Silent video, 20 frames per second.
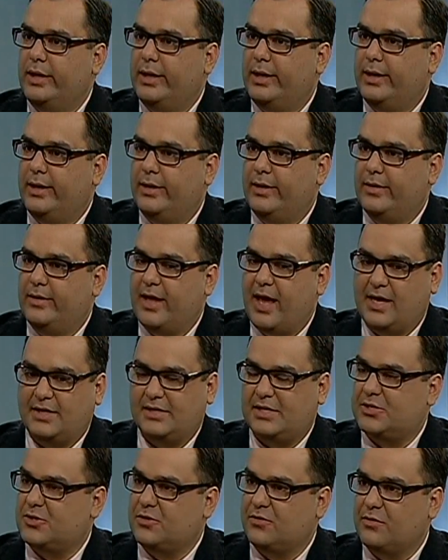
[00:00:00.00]

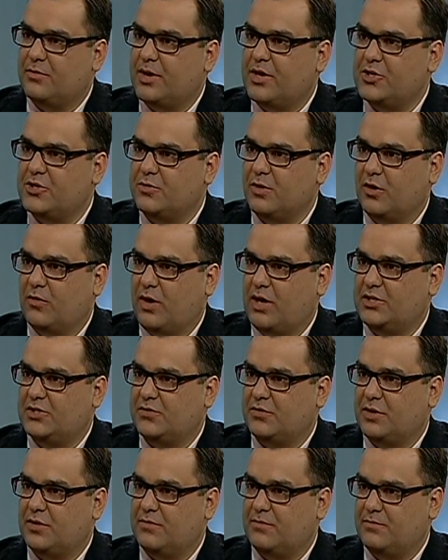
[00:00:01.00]
access to information
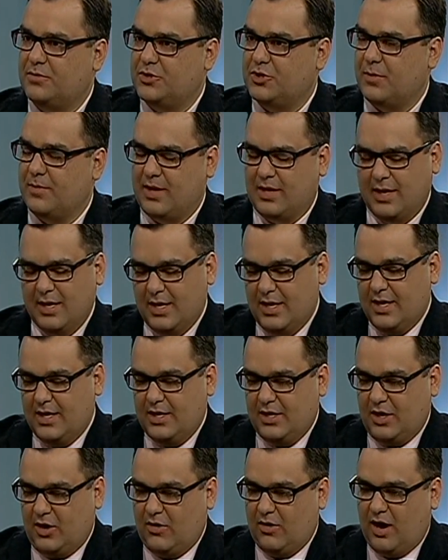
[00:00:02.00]
requests for
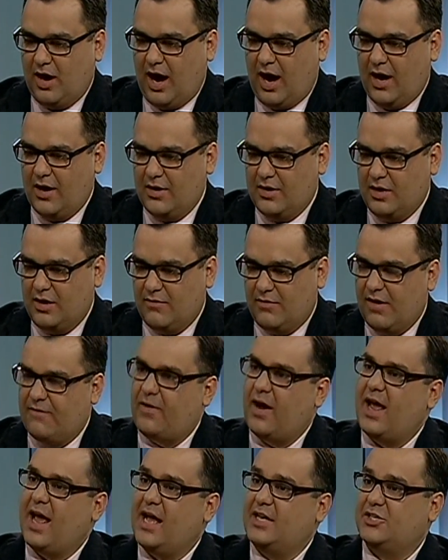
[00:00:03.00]
the,
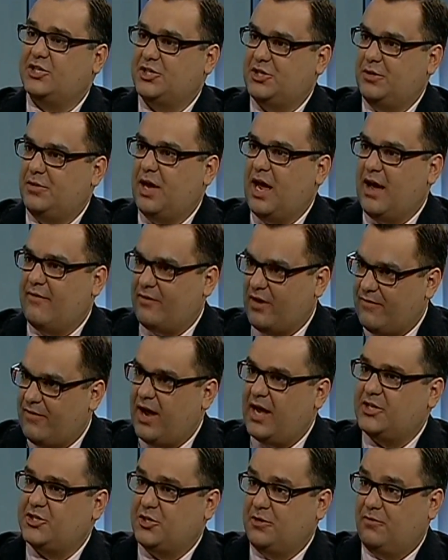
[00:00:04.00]
if I ask
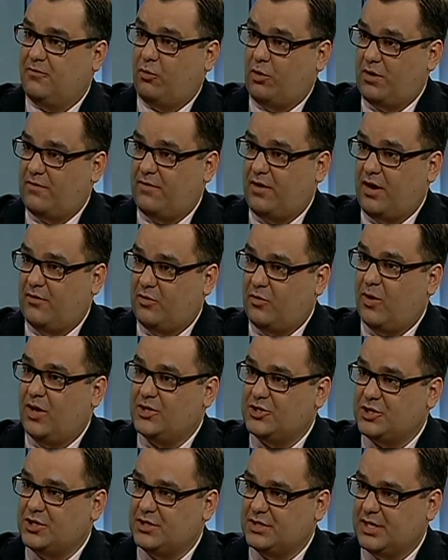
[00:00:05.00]
you 45
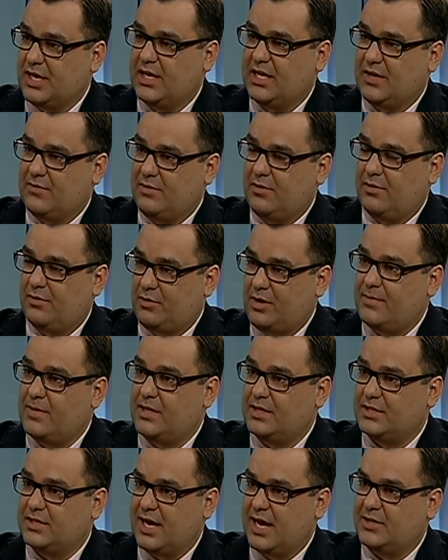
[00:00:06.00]
questions and I give you 3
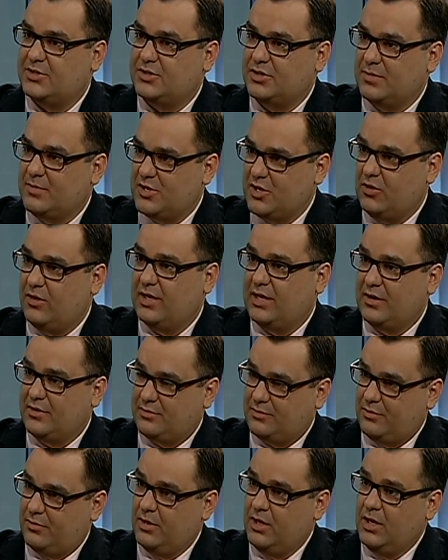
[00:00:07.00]
minutes to answer them, and you only
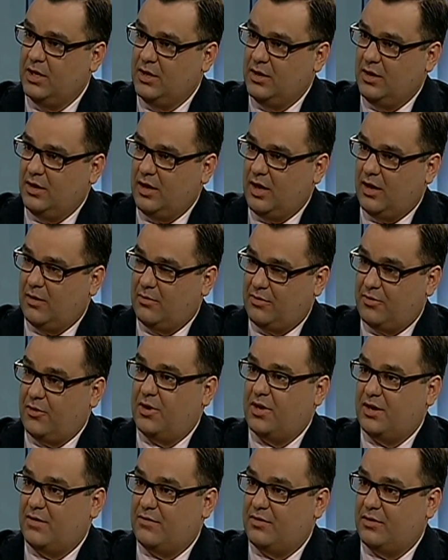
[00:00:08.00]
get through
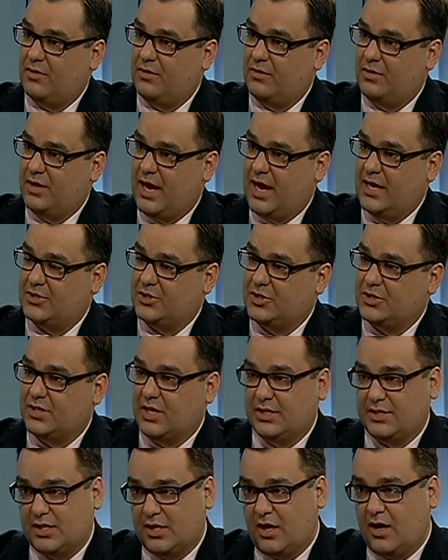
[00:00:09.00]
30 of the
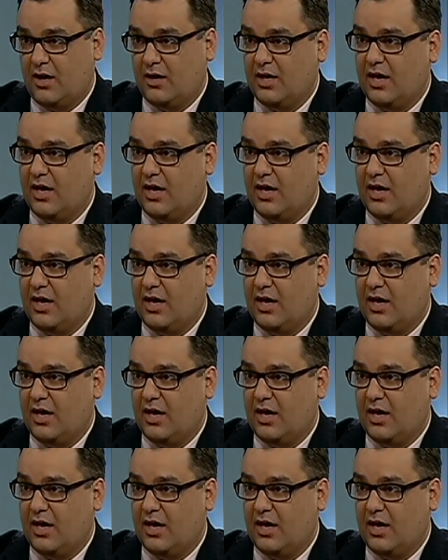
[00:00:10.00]
answers, and I say,